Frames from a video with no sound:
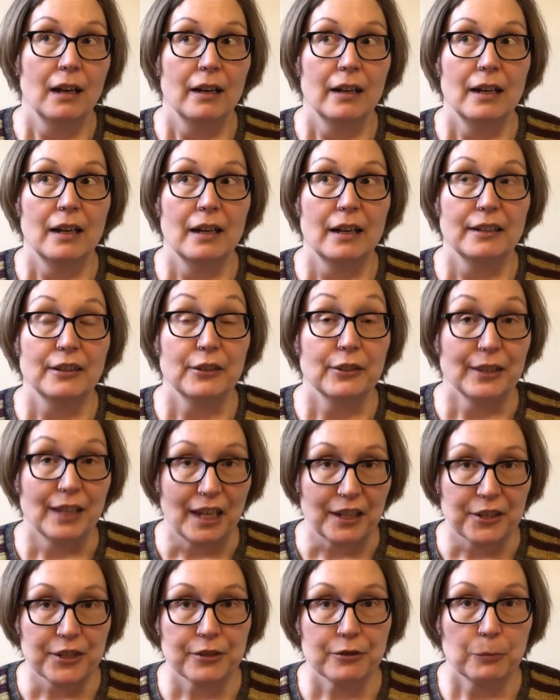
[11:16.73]
the
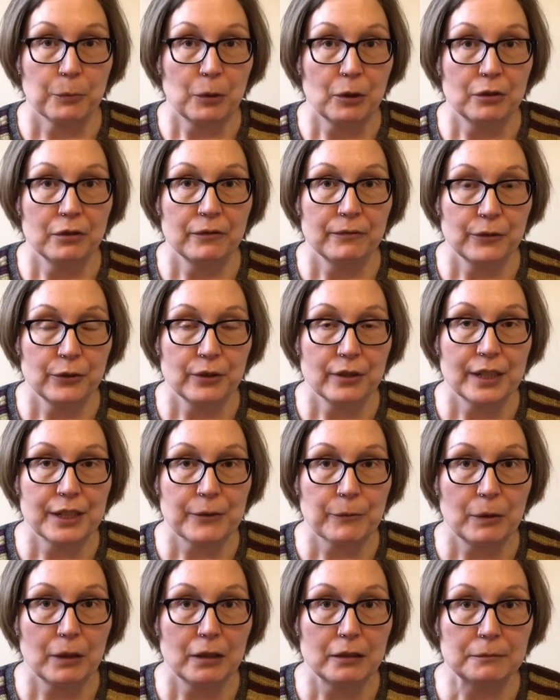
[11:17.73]
texture point of view as
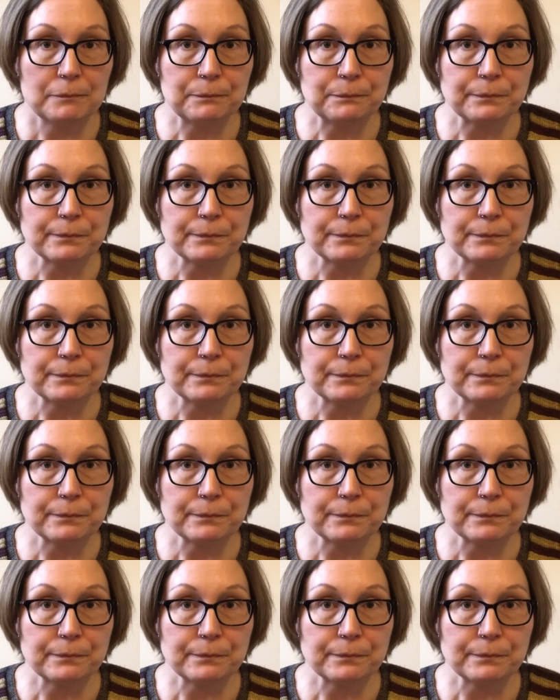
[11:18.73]
well.